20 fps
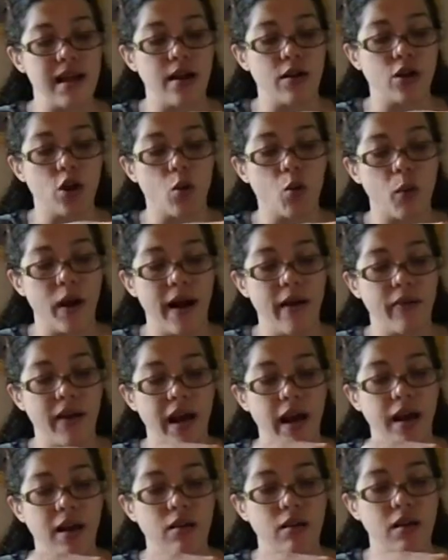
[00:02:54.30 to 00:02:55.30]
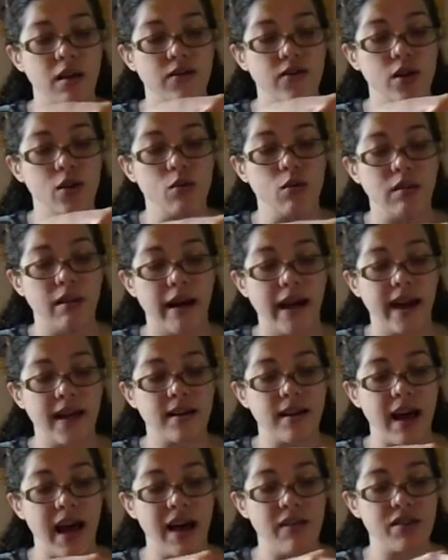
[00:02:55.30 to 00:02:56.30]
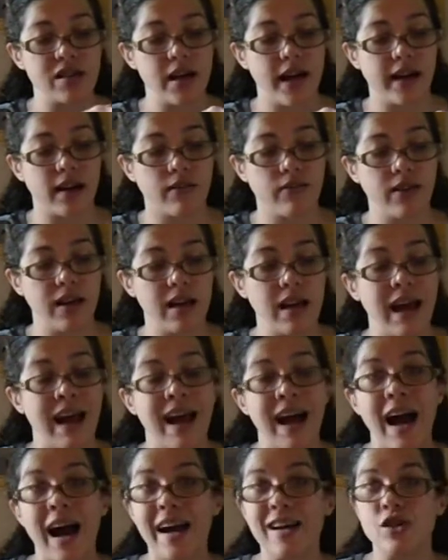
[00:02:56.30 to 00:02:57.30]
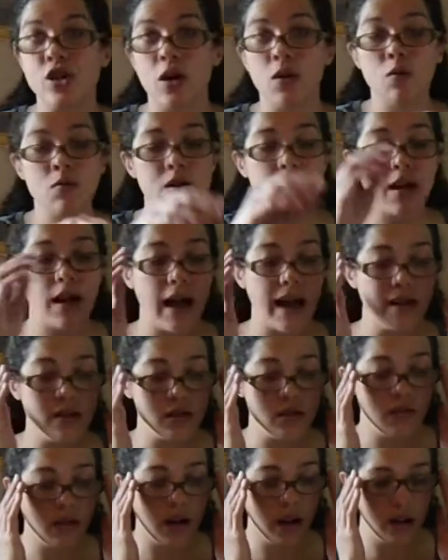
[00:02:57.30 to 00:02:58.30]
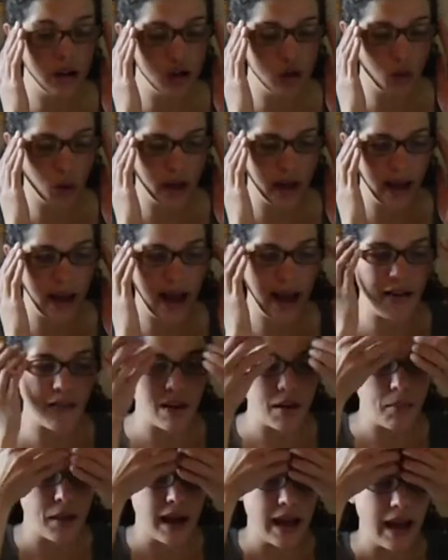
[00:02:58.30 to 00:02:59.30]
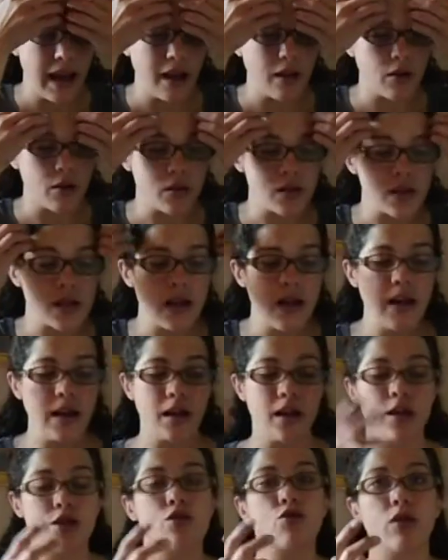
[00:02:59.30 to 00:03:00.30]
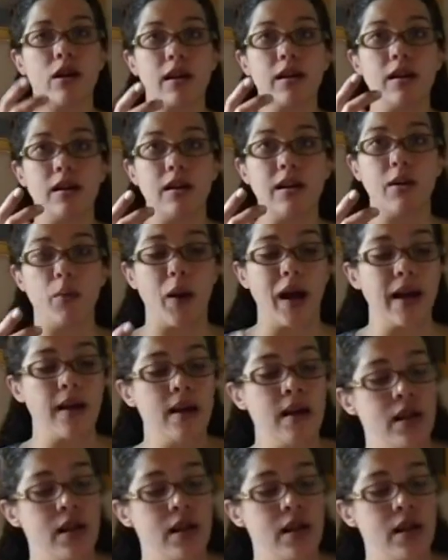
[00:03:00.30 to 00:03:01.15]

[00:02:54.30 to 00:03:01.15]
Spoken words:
down around the ankle if you like to have a tighter fit. I don't. I do not enjoy having my ankles constricted in any way.